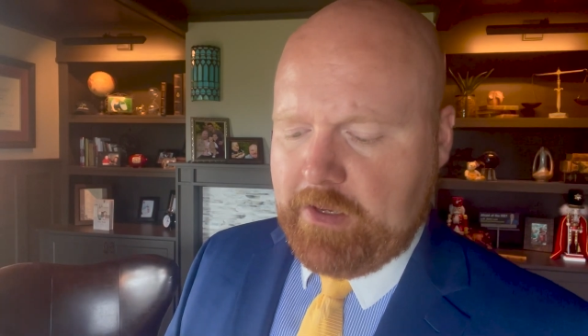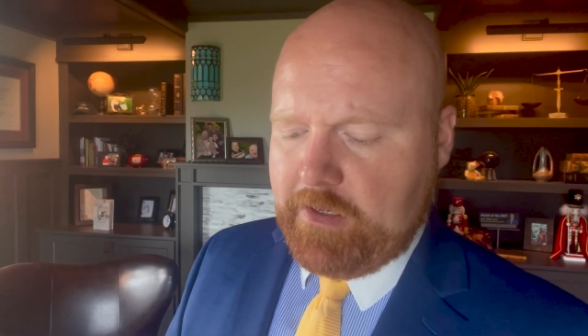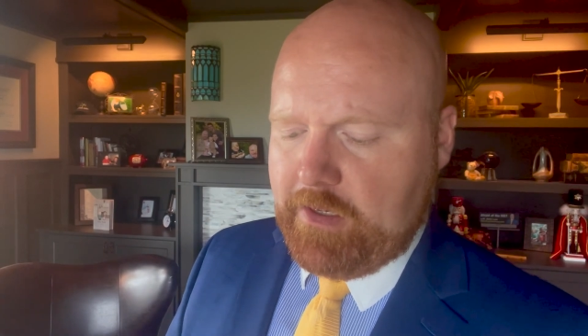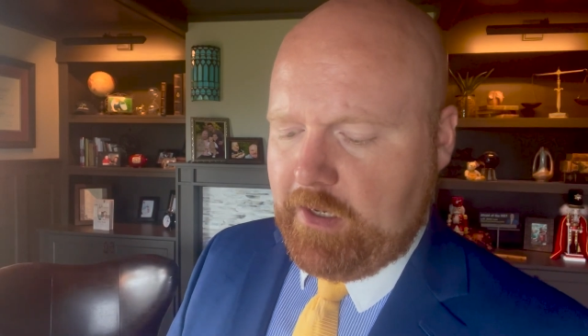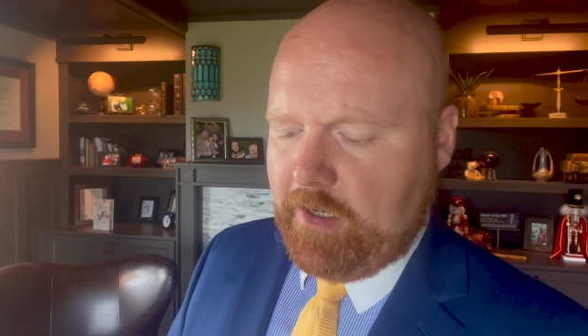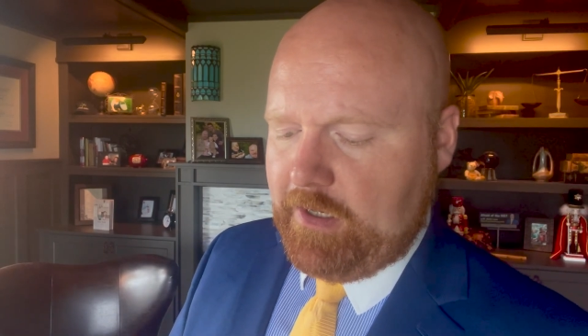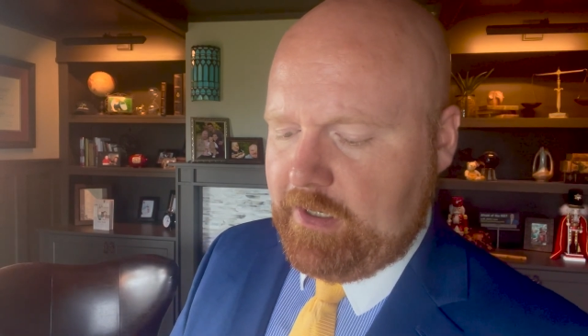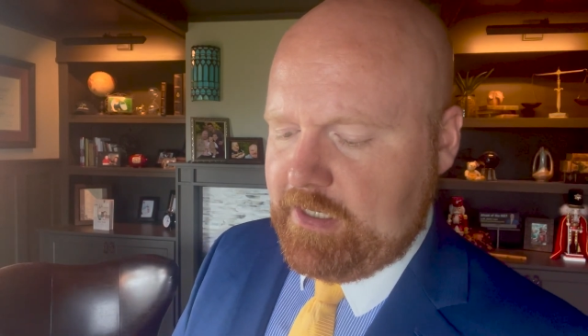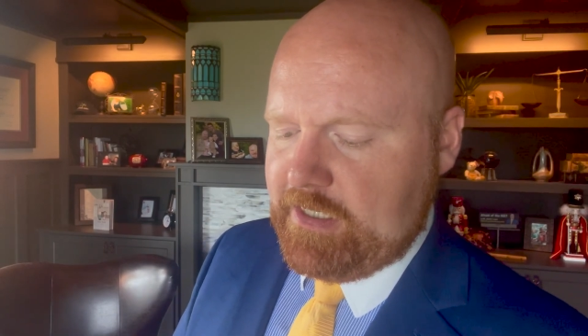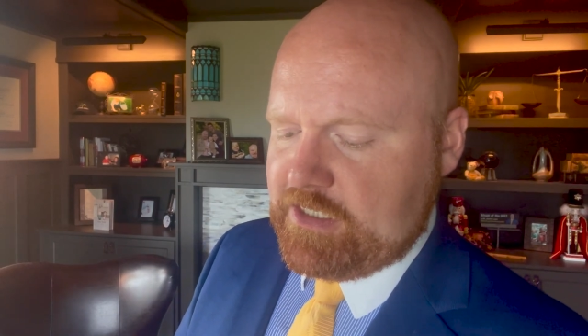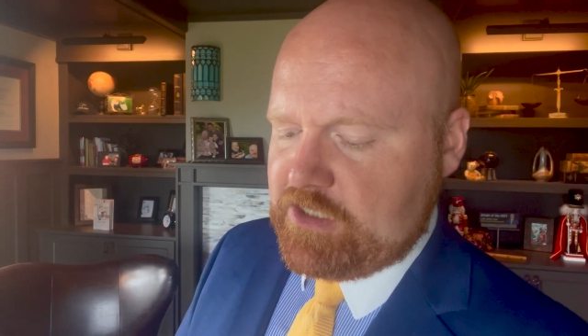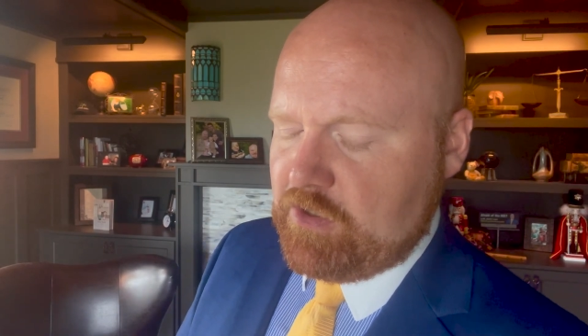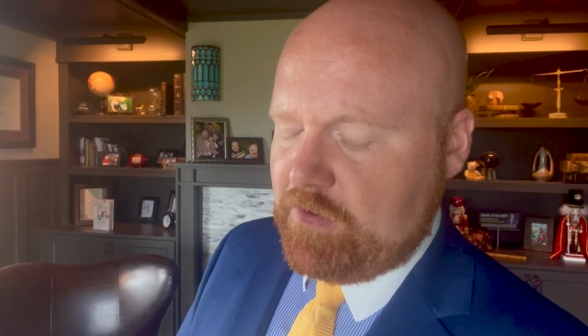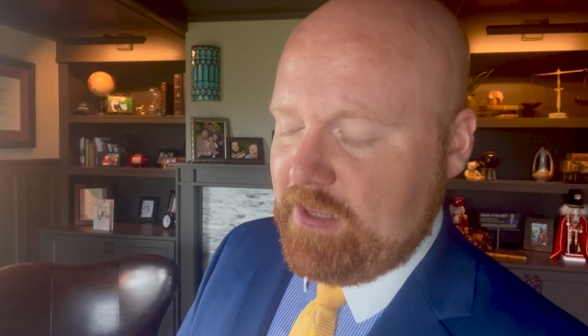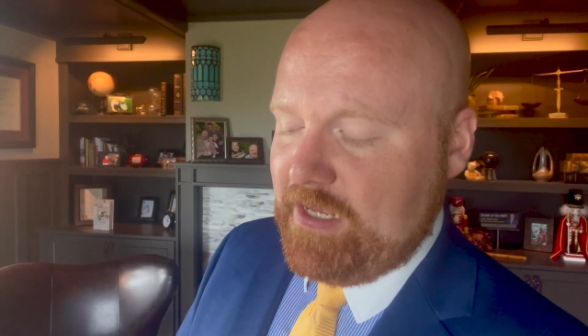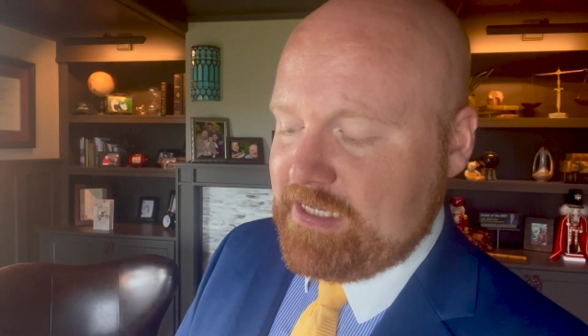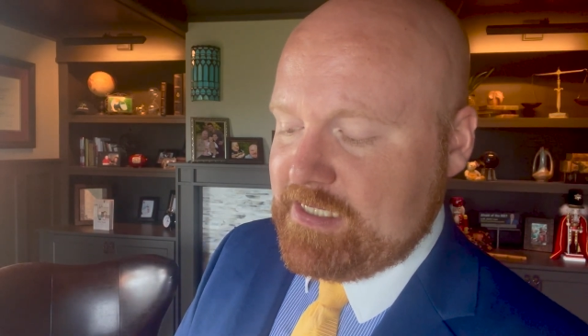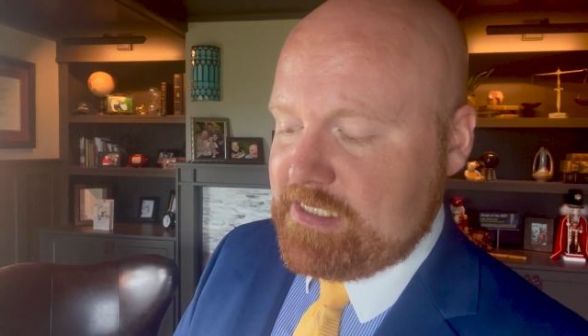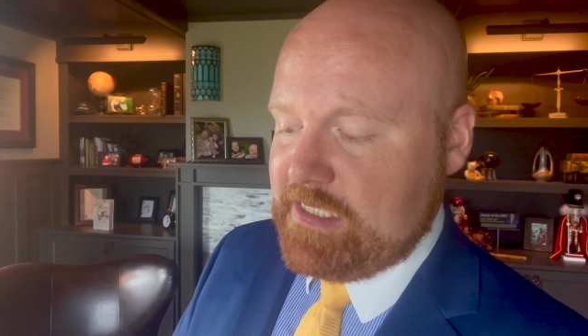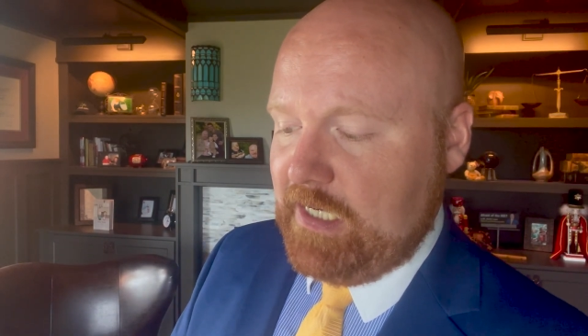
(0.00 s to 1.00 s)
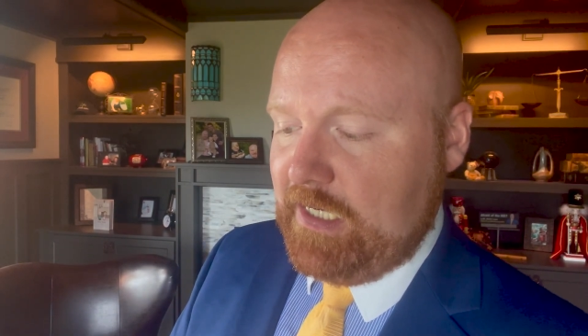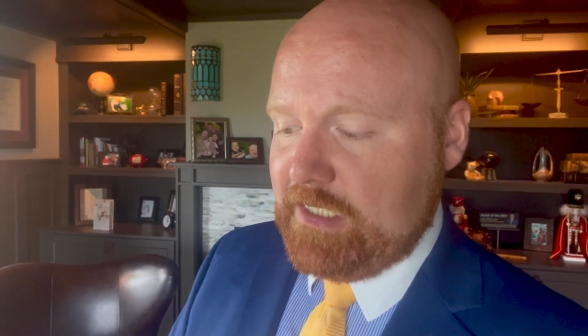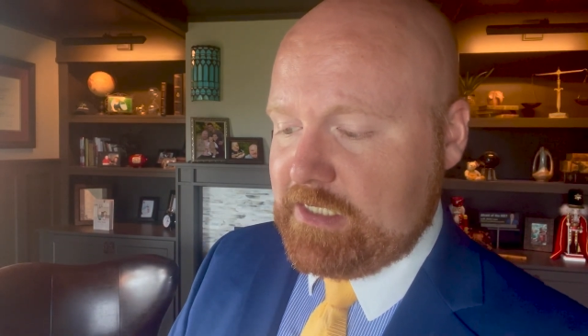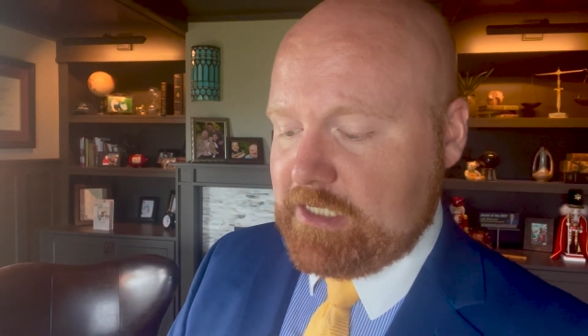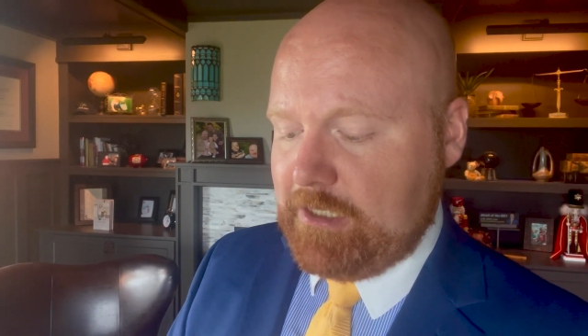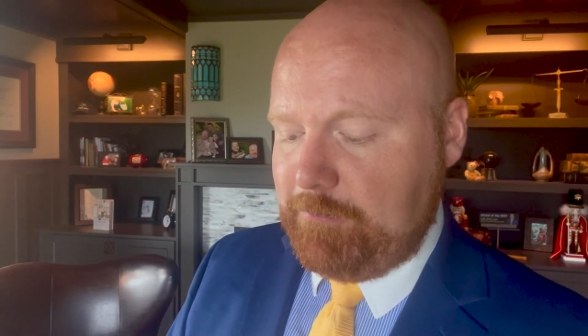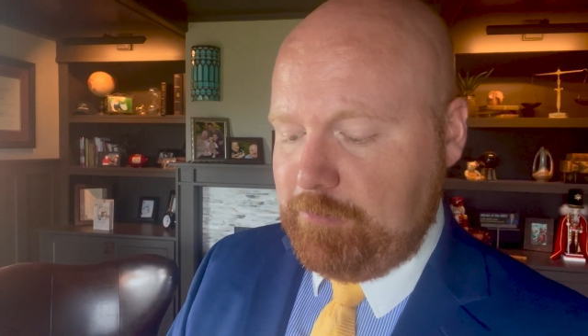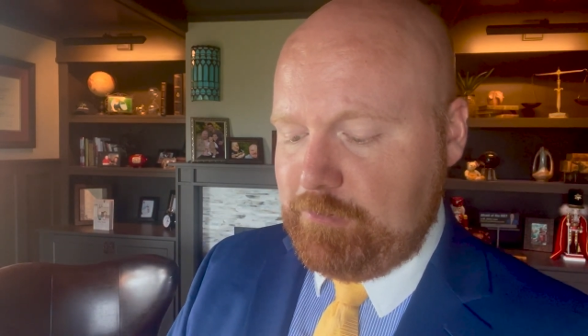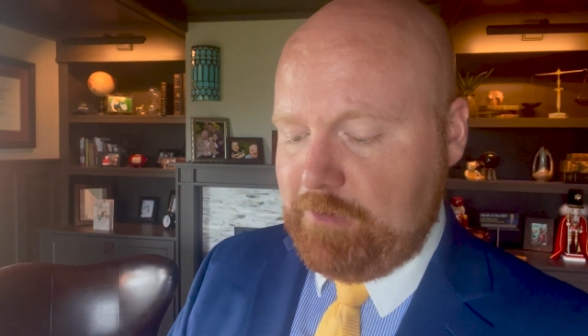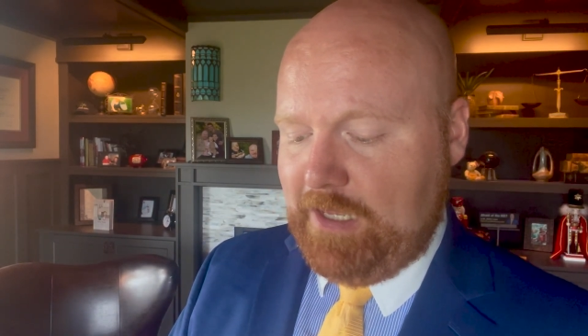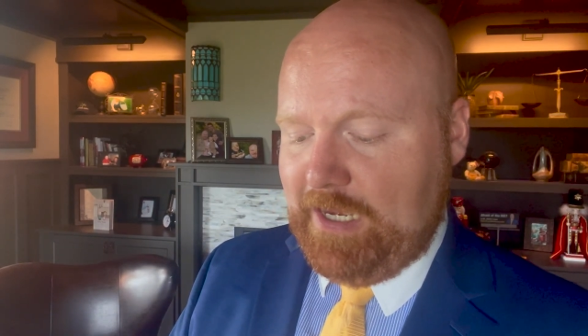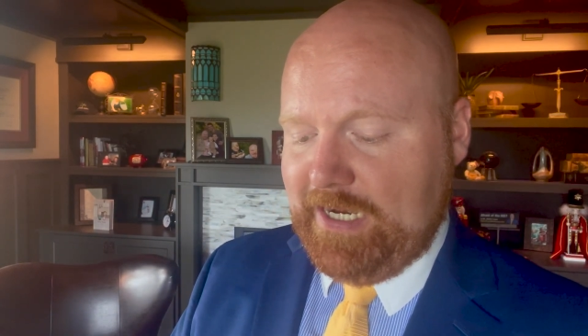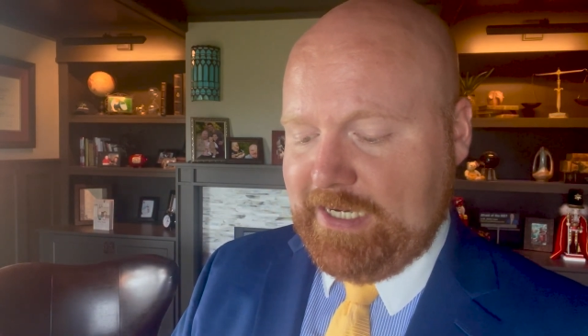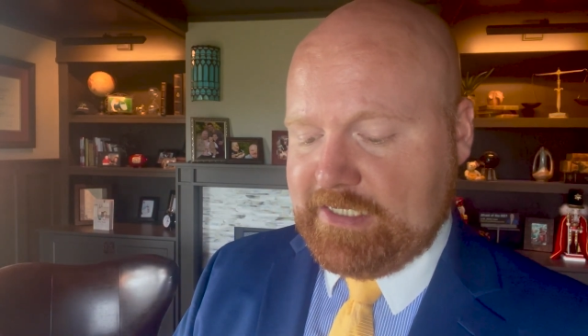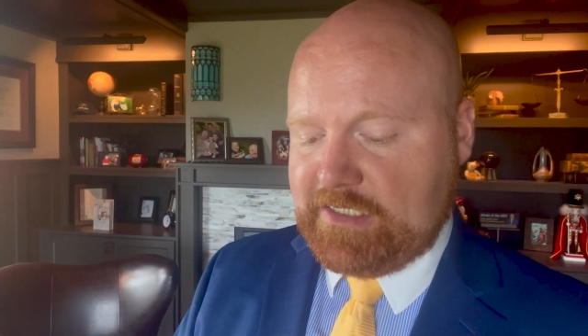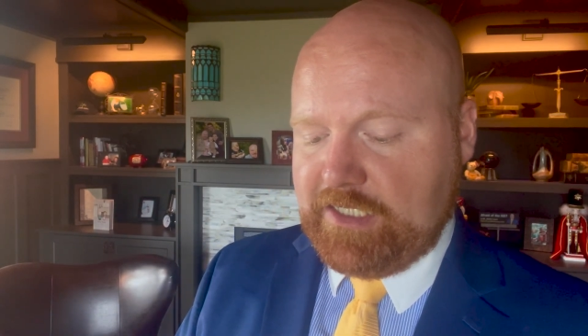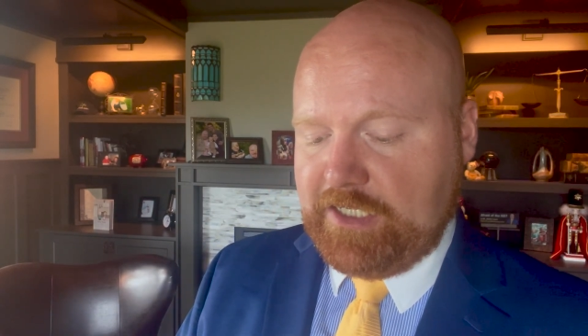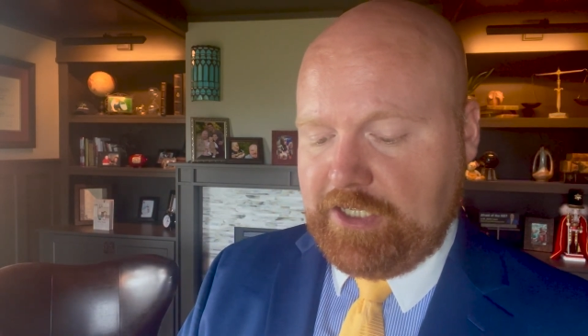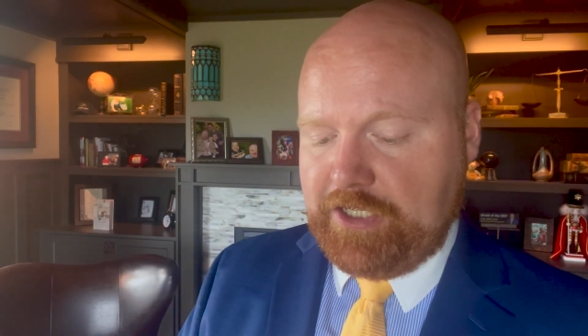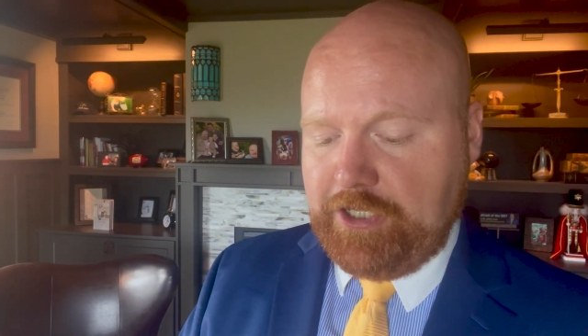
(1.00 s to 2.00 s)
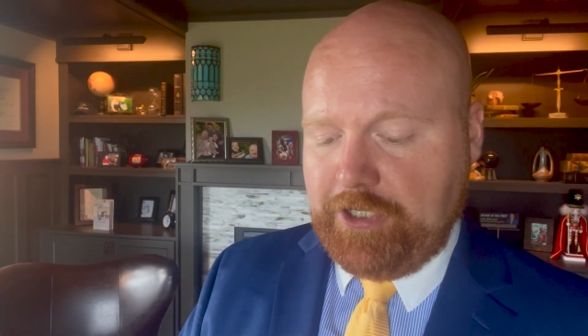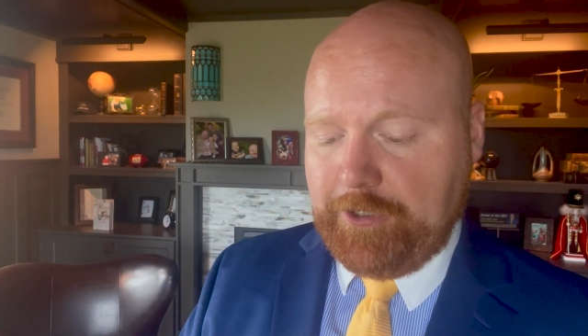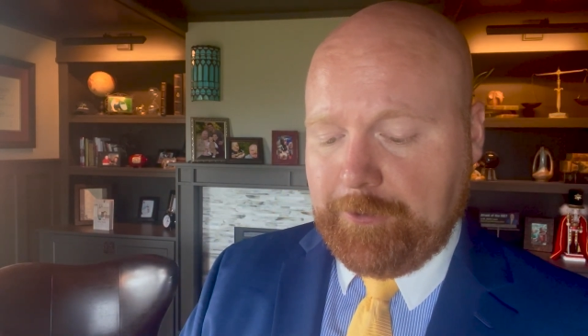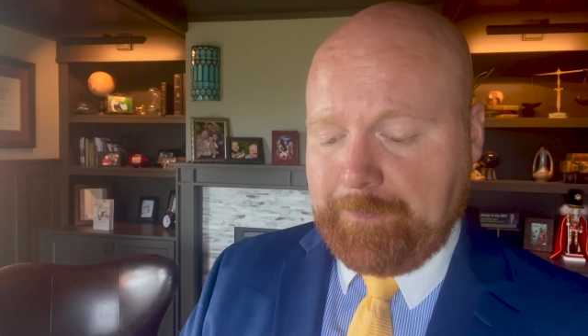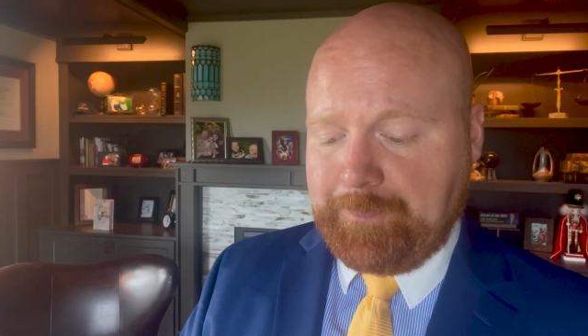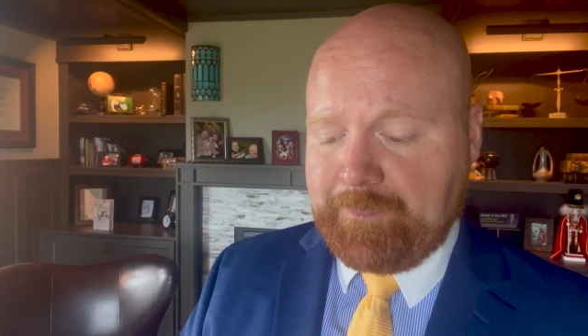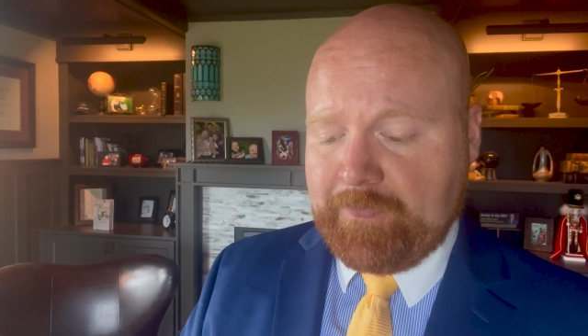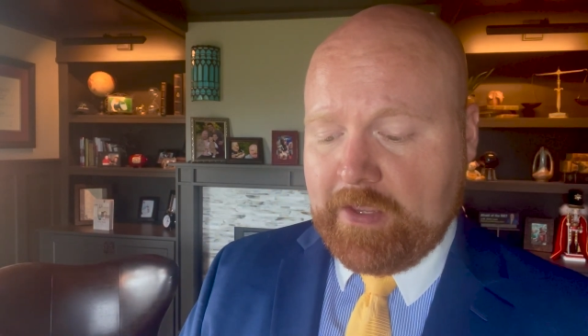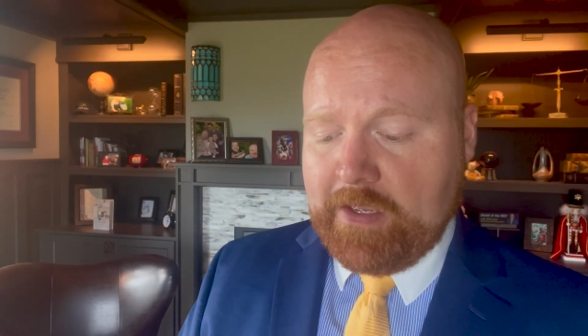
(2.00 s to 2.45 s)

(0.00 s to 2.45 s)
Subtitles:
And so that does apply to you.